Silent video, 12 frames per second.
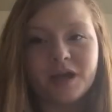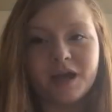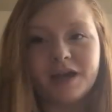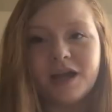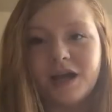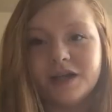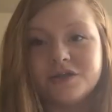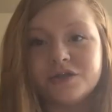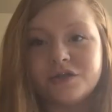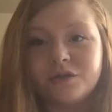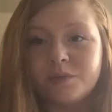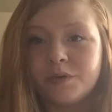I got
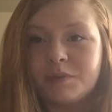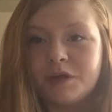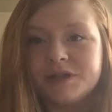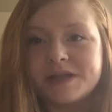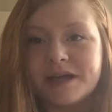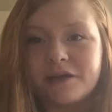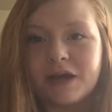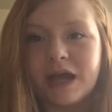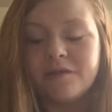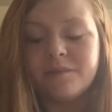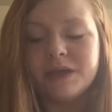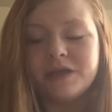super burnt out.
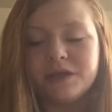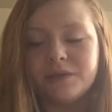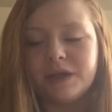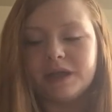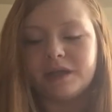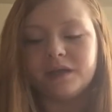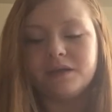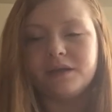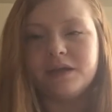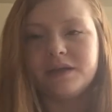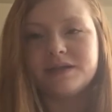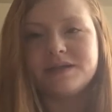I've been doing
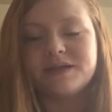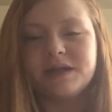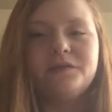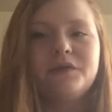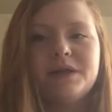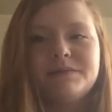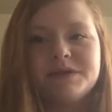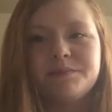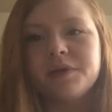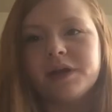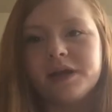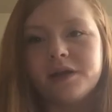this Dave Ramsey
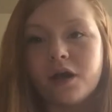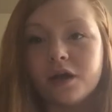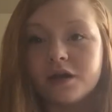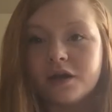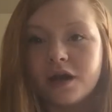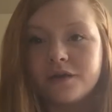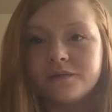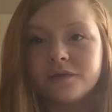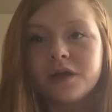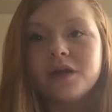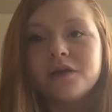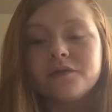plan on and off
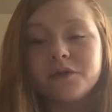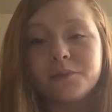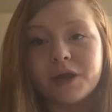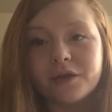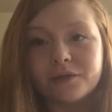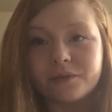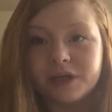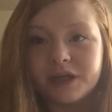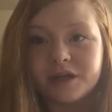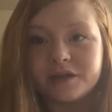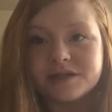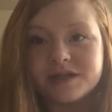for about three
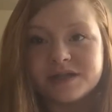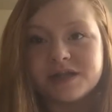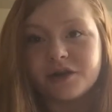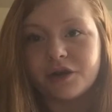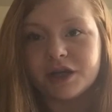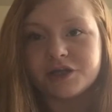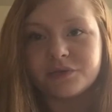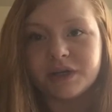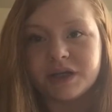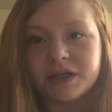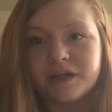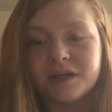years since I
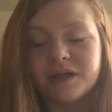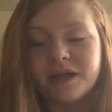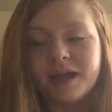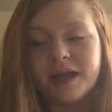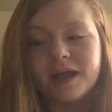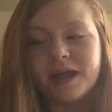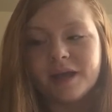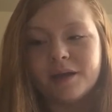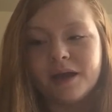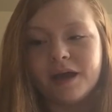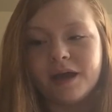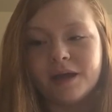graduated
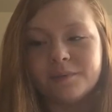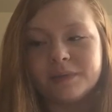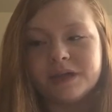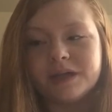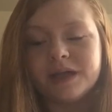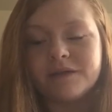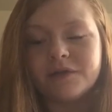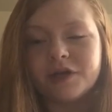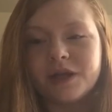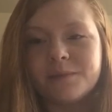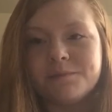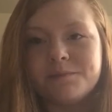um, never
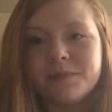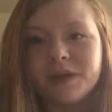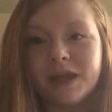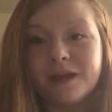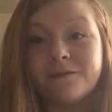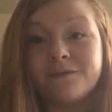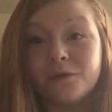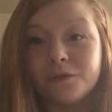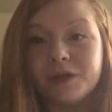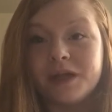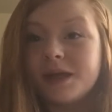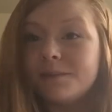like
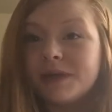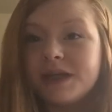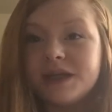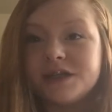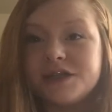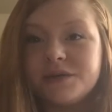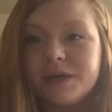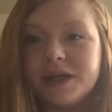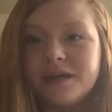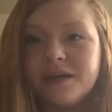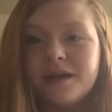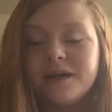fully committing to it